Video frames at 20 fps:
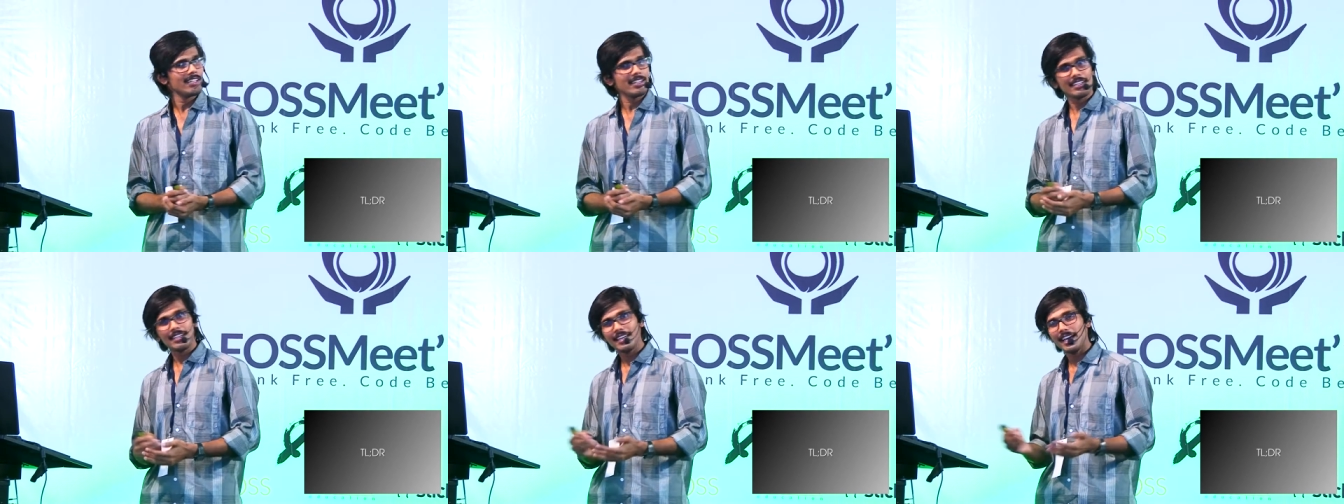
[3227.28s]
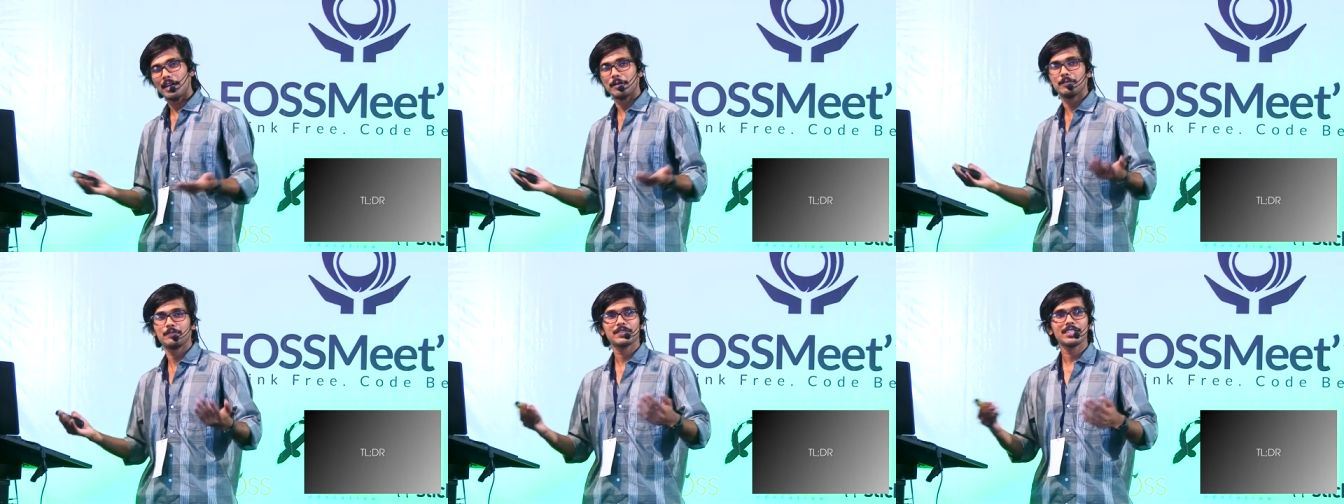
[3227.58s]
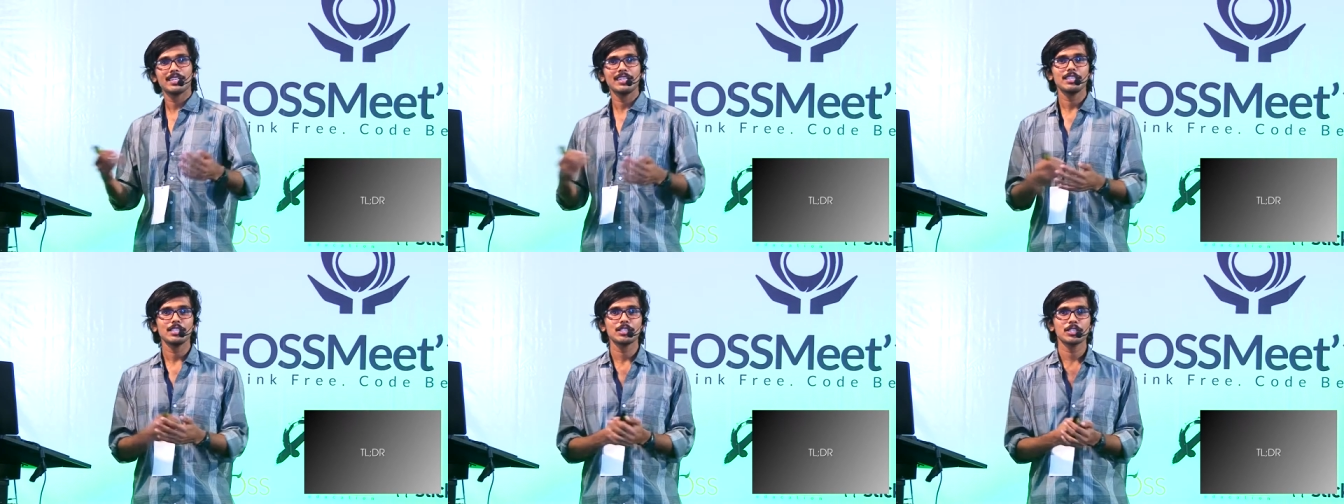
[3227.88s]
Yeah,
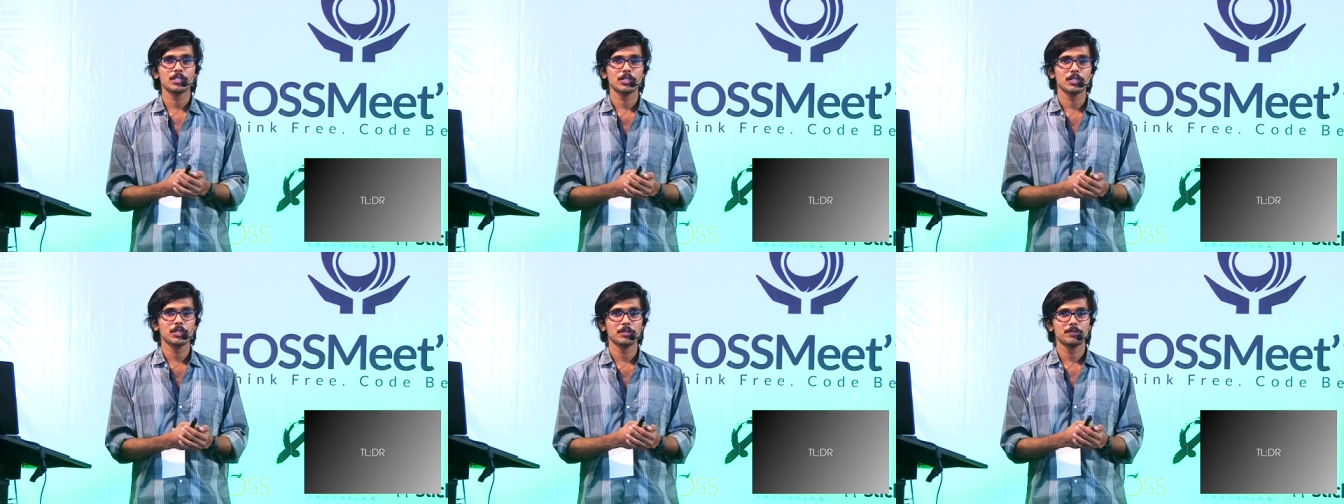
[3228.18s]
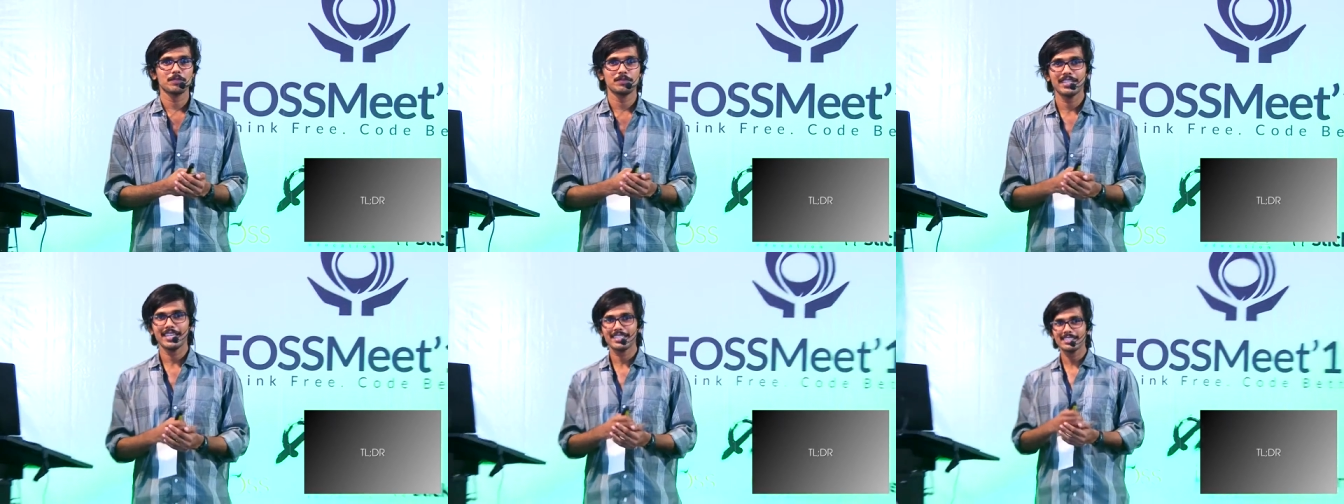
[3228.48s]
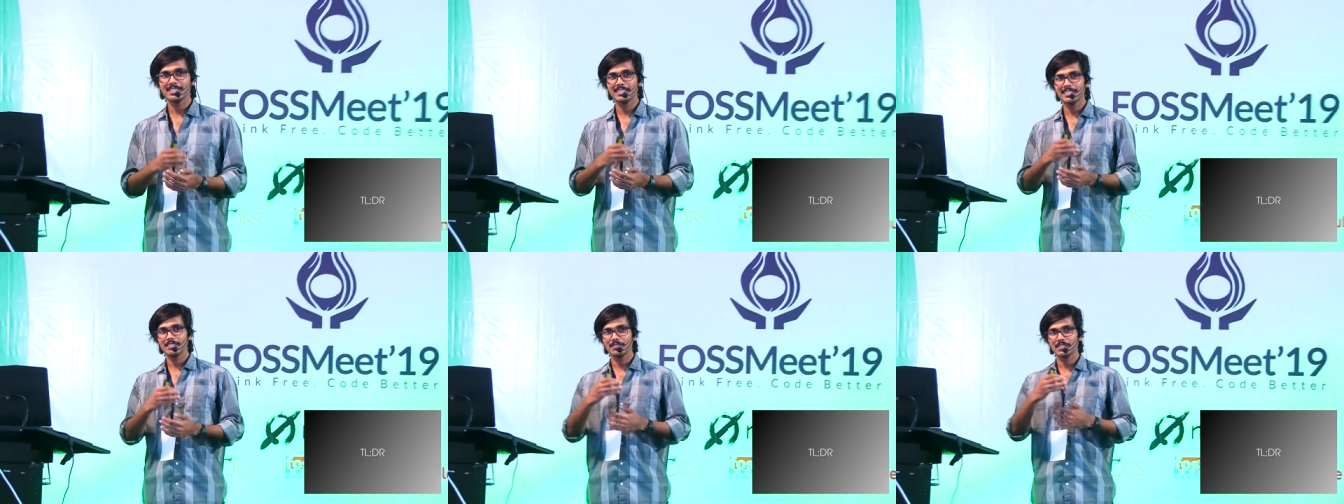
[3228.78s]
so that's
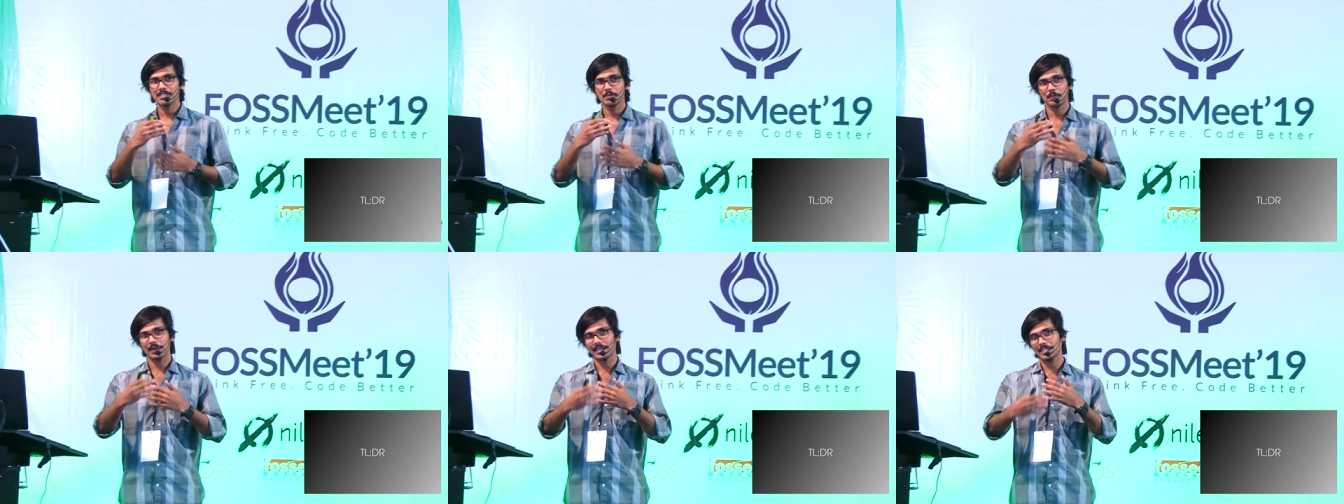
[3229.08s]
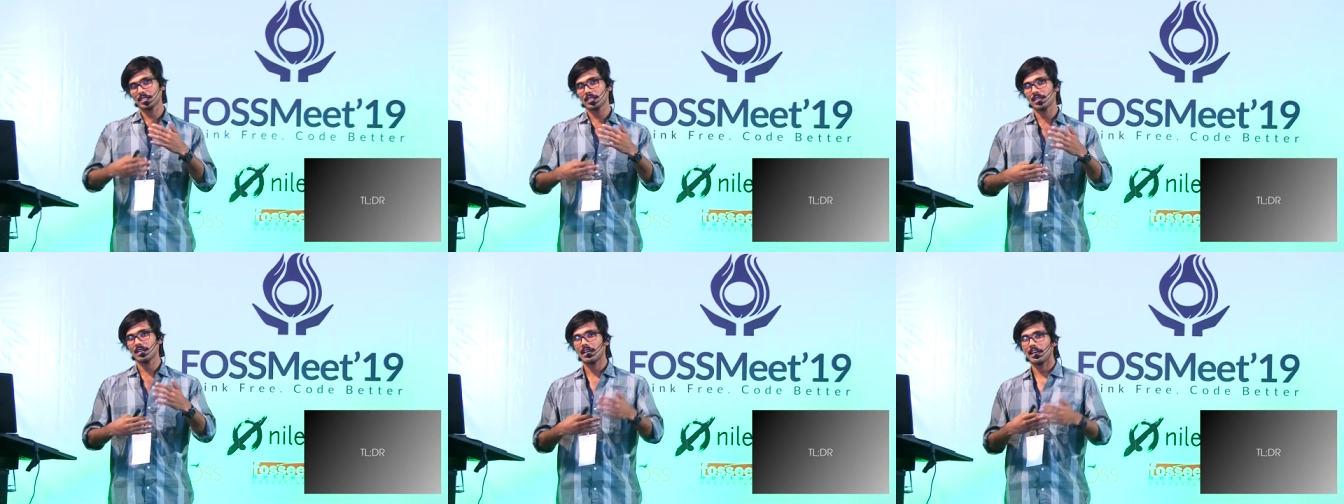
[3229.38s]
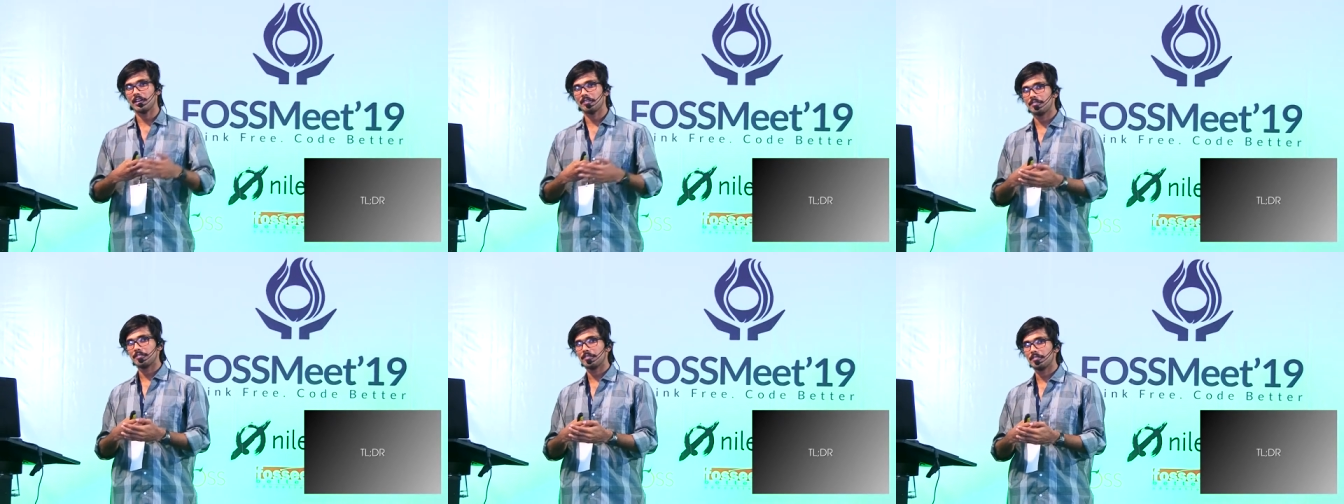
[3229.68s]
the thing with personal
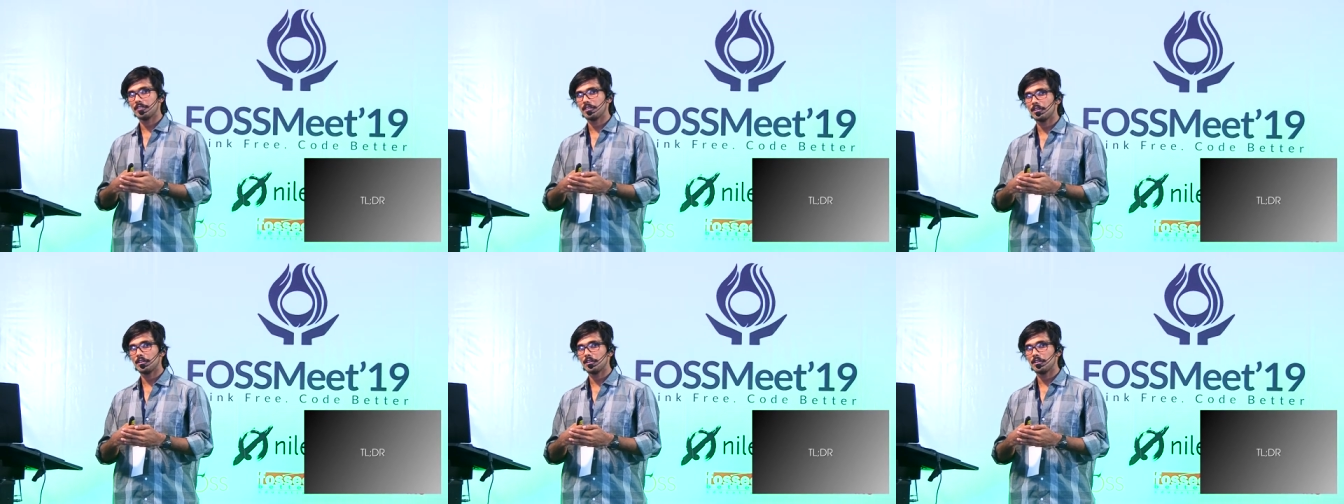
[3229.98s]
life.